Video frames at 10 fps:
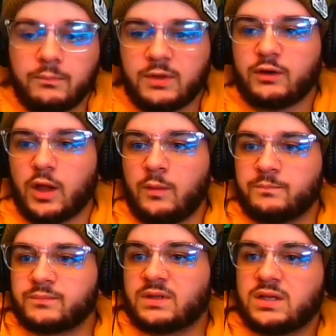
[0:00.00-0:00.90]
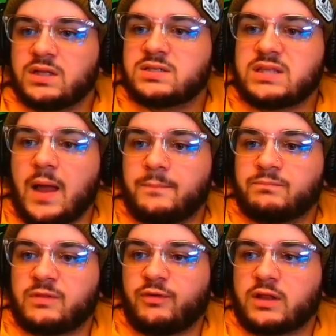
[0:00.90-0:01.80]
There you go.
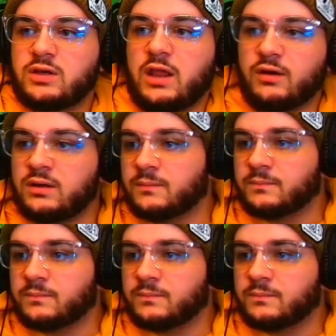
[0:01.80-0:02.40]
Stop, fucking Aaron.